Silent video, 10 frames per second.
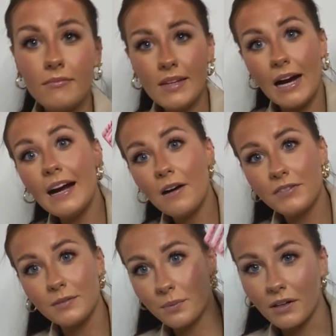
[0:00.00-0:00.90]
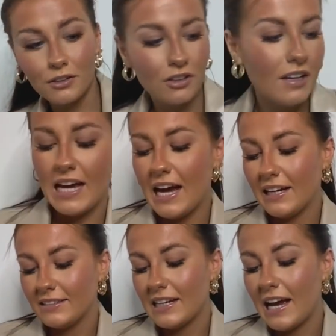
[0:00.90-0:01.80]
I have this brush
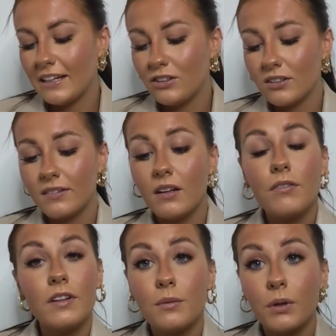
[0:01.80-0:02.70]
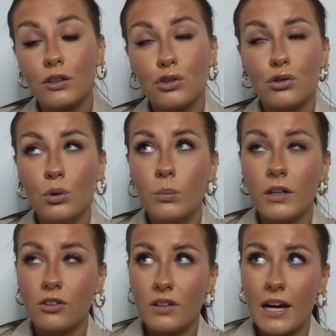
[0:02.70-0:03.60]
and I just love this brush so
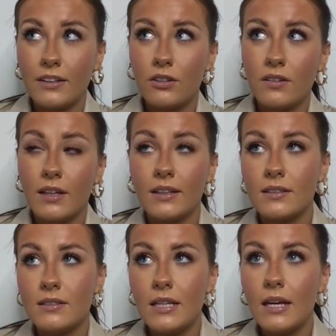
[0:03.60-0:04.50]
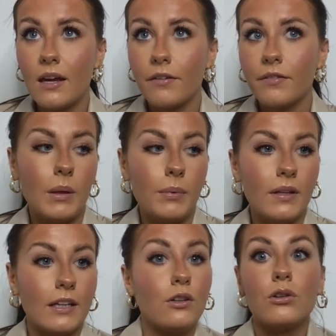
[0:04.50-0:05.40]
much that I just think see if maybe
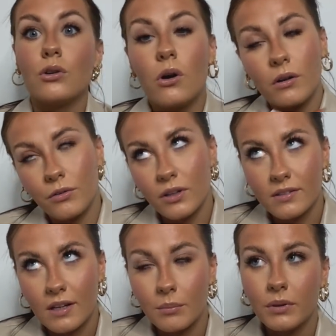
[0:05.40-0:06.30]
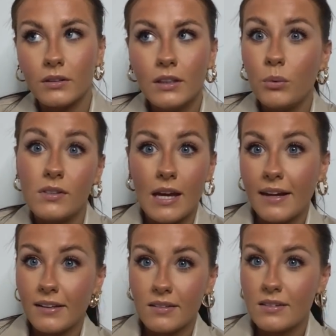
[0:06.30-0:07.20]
like your daughter for example is getting
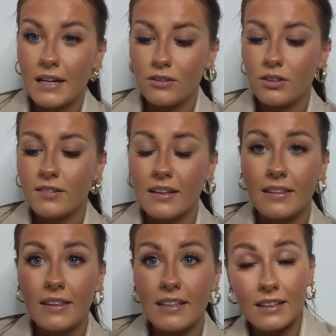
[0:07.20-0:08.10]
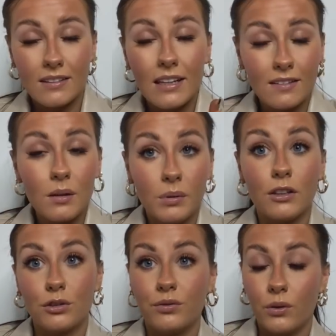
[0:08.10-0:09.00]
extensions like this is, is the brush
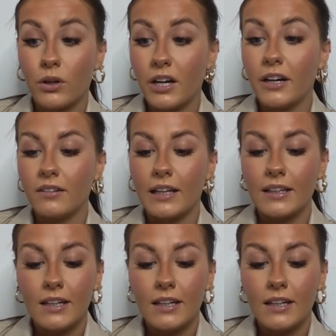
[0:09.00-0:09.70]
for her like